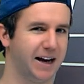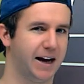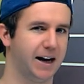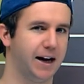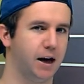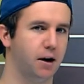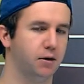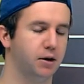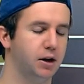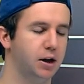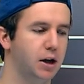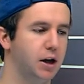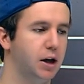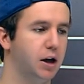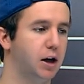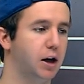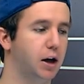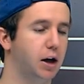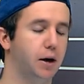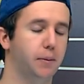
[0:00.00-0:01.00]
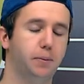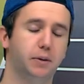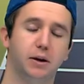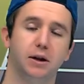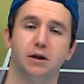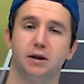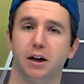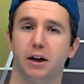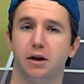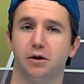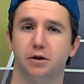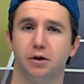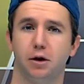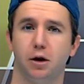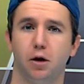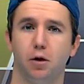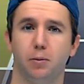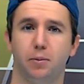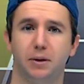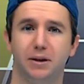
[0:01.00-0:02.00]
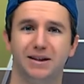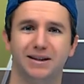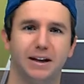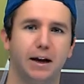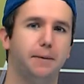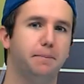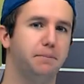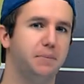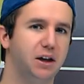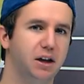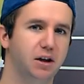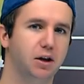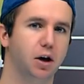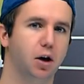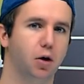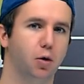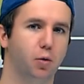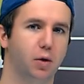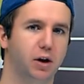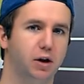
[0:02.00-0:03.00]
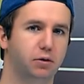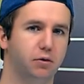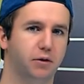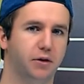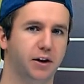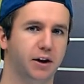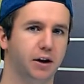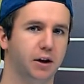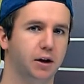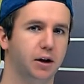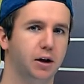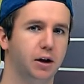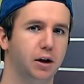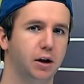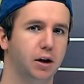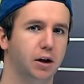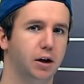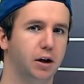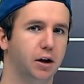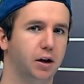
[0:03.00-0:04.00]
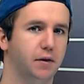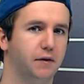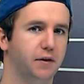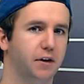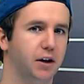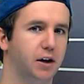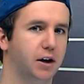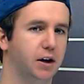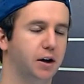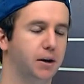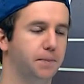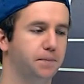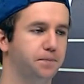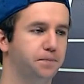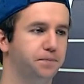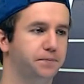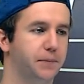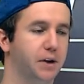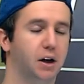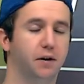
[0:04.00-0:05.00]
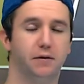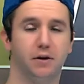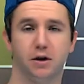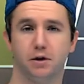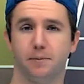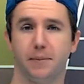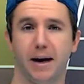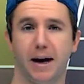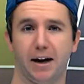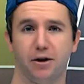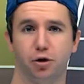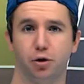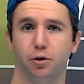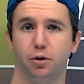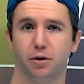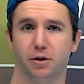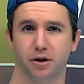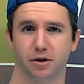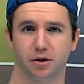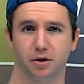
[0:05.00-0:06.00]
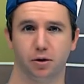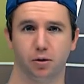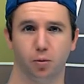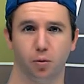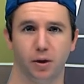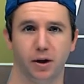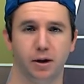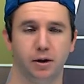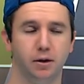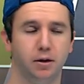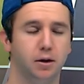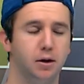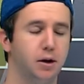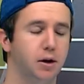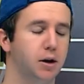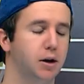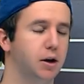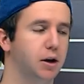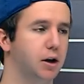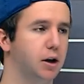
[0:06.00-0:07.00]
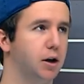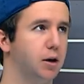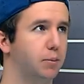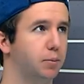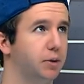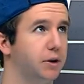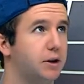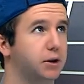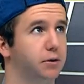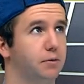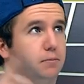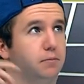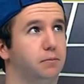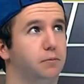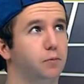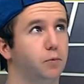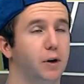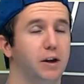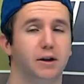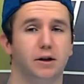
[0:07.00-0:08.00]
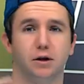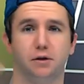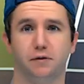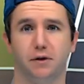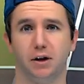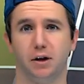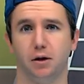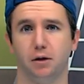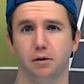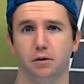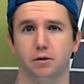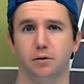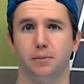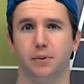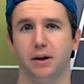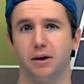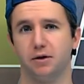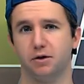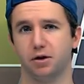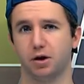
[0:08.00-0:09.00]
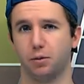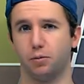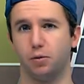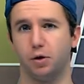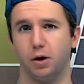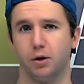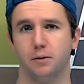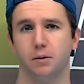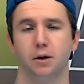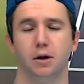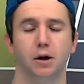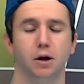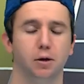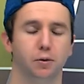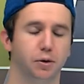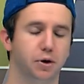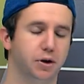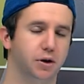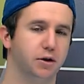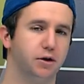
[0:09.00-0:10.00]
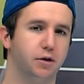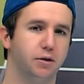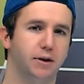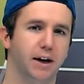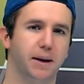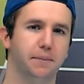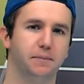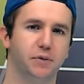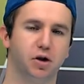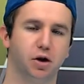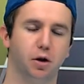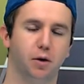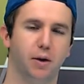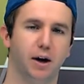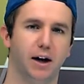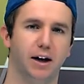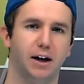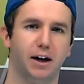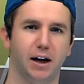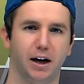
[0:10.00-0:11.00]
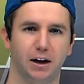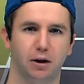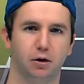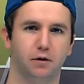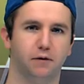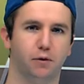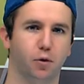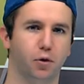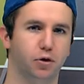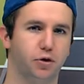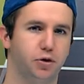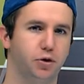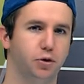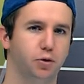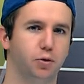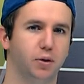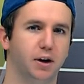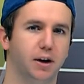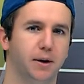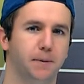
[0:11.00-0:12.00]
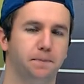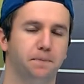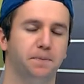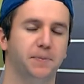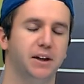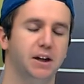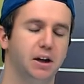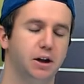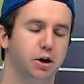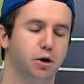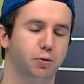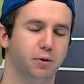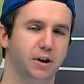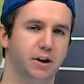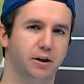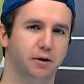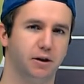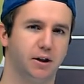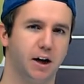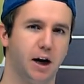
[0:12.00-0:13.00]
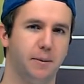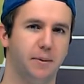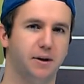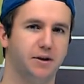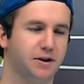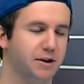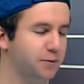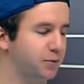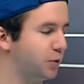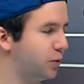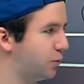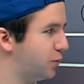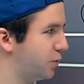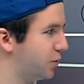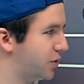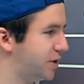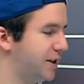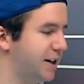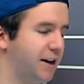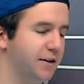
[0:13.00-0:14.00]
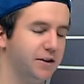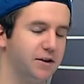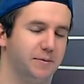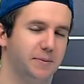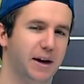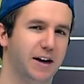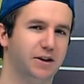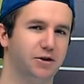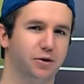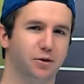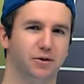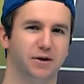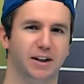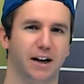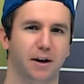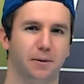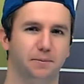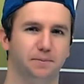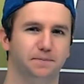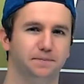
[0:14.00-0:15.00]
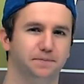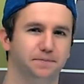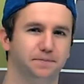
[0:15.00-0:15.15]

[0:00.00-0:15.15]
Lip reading: that out. Please let us know. Please let me know what you think of this match. Who do you think is going to win? Please rate this video. There's a button somewhere where you can do that. So I look forward to reading your comments, and we'll see how this match turns out.